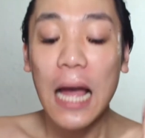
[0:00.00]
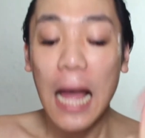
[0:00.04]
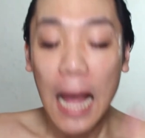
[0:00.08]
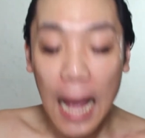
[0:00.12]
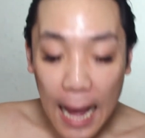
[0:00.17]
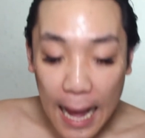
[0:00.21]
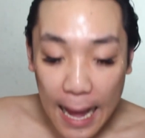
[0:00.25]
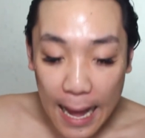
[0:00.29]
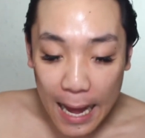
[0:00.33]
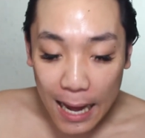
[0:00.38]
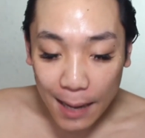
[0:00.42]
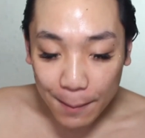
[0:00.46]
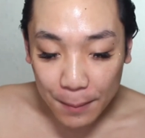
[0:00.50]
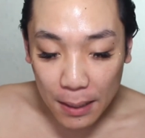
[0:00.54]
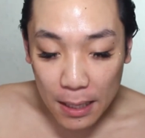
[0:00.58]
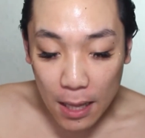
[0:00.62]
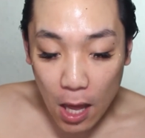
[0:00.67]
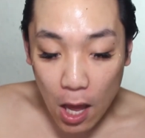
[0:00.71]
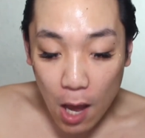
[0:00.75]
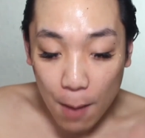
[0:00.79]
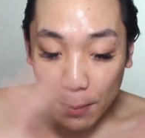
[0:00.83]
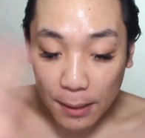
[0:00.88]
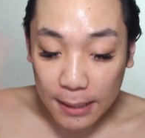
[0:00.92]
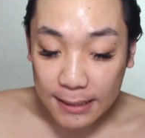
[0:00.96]

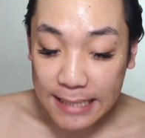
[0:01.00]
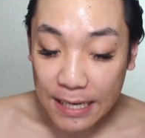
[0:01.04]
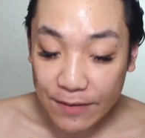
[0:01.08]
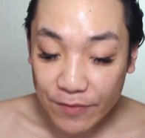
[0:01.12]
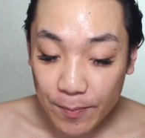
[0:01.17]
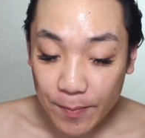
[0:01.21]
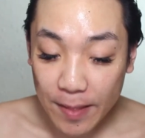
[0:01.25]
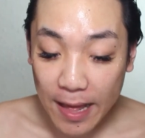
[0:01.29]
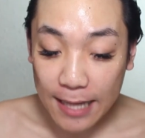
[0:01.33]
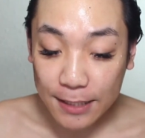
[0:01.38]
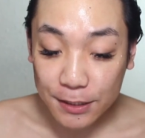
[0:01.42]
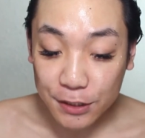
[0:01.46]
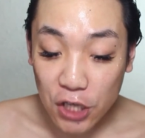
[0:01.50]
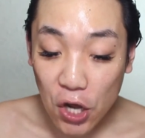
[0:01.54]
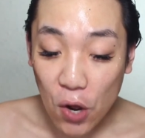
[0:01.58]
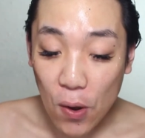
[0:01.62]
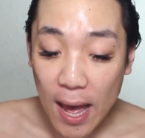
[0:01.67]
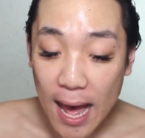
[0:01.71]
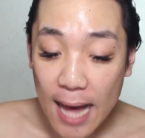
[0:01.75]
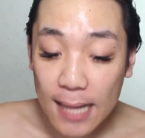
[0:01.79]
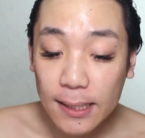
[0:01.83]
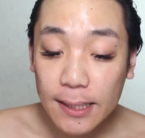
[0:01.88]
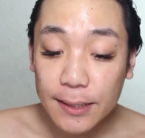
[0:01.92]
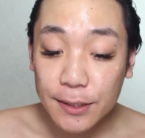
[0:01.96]
But aside from that, so
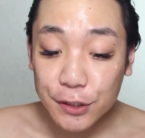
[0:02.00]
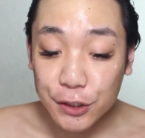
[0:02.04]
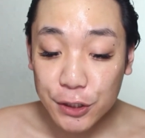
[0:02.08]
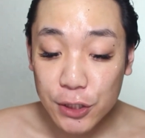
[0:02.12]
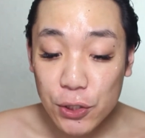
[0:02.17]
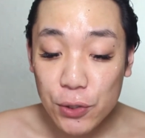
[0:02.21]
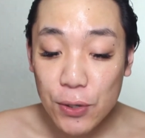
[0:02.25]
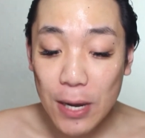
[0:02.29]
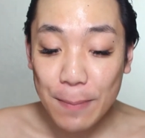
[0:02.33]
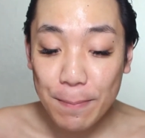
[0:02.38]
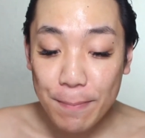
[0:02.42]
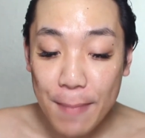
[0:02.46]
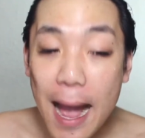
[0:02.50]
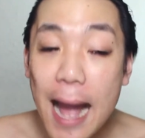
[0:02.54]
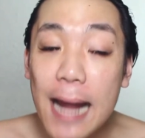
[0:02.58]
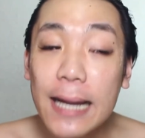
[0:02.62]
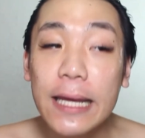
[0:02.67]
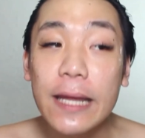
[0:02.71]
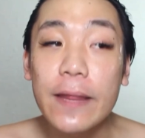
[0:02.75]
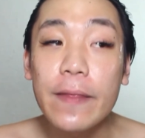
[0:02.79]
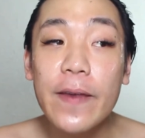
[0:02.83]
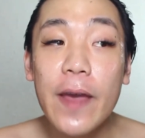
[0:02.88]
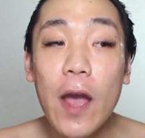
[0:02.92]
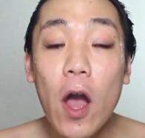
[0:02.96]
Helen, Sue, and
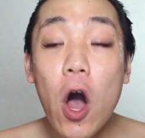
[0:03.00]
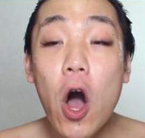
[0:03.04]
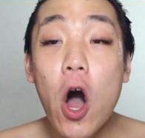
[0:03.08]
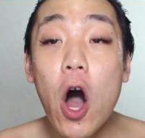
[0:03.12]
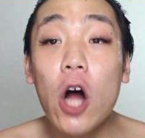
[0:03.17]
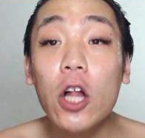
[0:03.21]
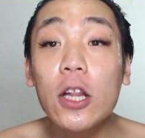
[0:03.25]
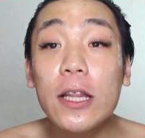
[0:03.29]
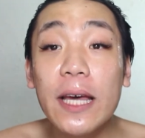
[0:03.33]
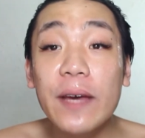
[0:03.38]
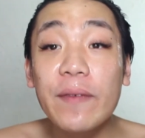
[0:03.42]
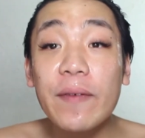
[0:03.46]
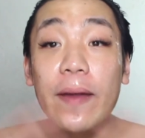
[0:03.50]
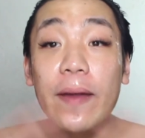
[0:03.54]
Maddie, they all live